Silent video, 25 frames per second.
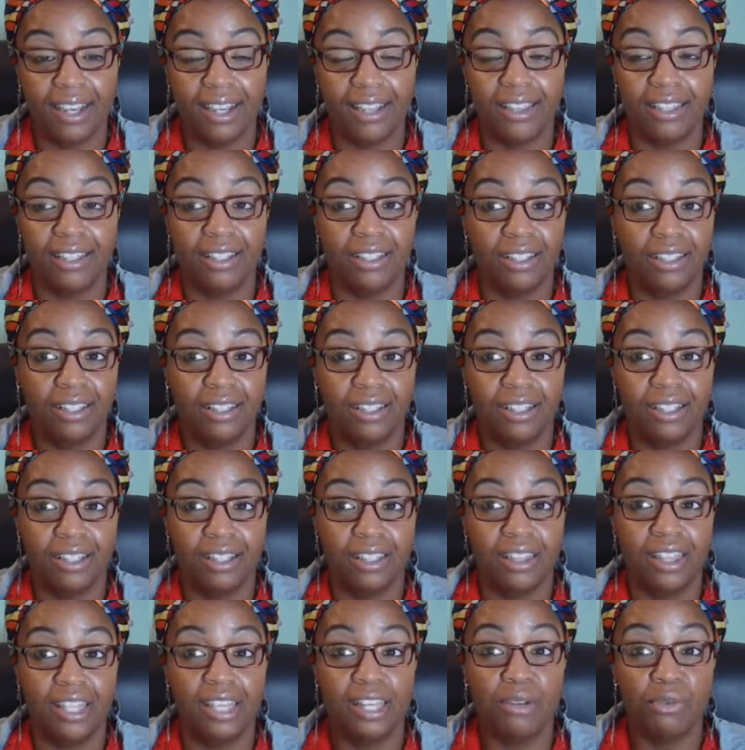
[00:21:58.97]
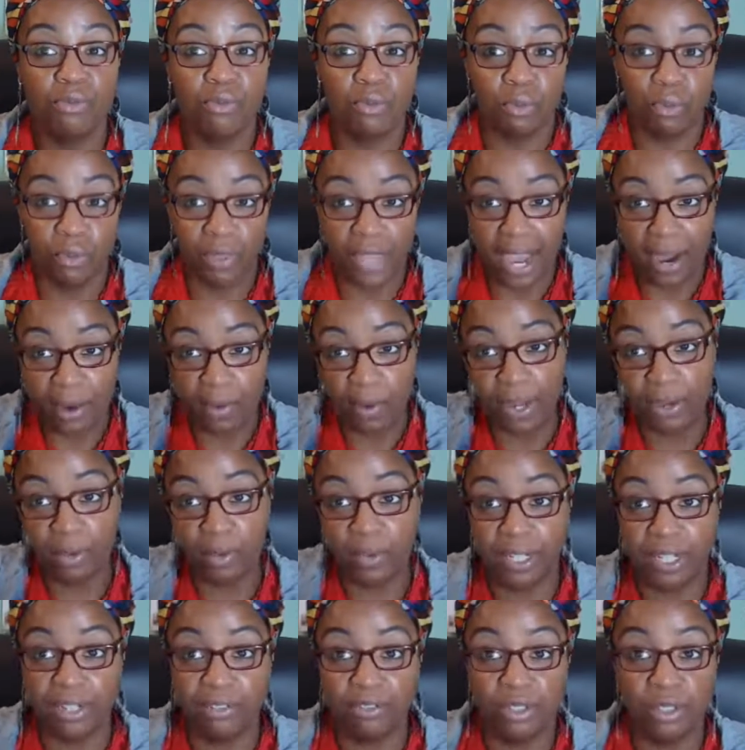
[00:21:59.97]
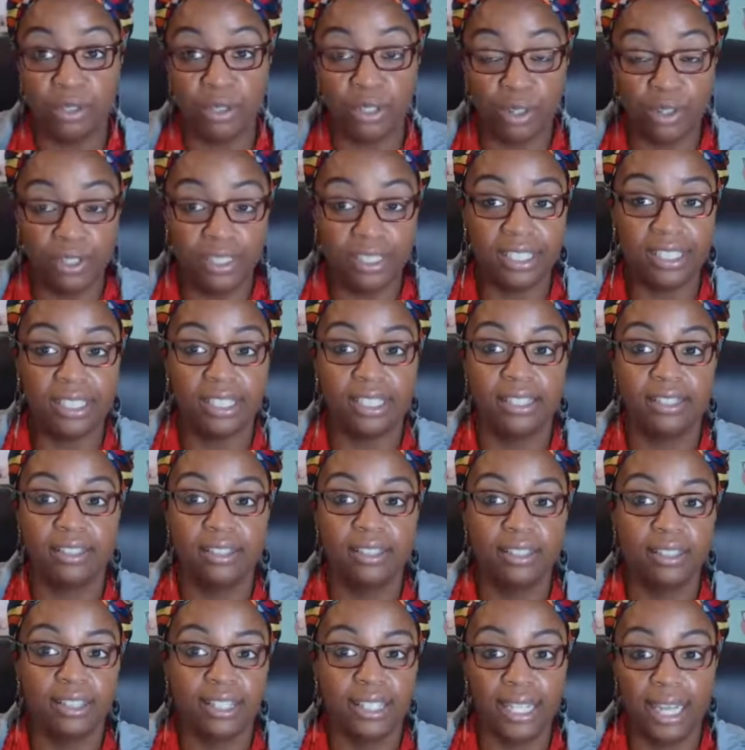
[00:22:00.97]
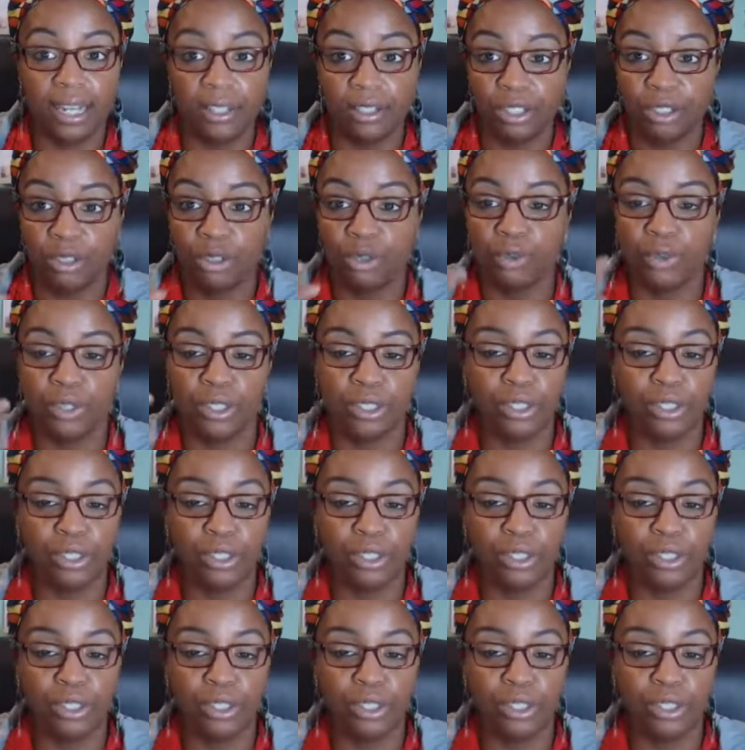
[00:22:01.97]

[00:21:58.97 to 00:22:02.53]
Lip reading: And then that way, whenever you start to get the downloads,